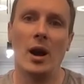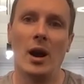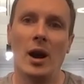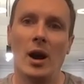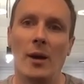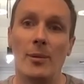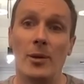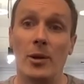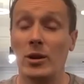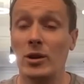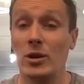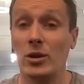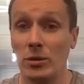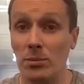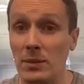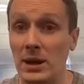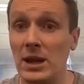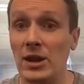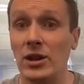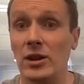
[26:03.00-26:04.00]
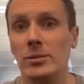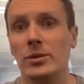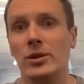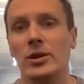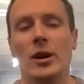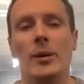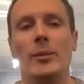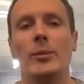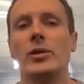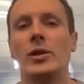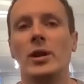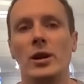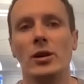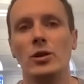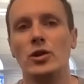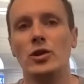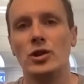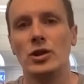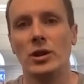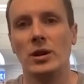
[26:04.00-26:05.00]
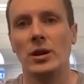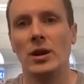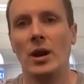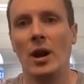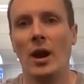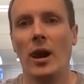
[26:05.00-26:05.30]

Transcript: Um, they're a good medium term solution.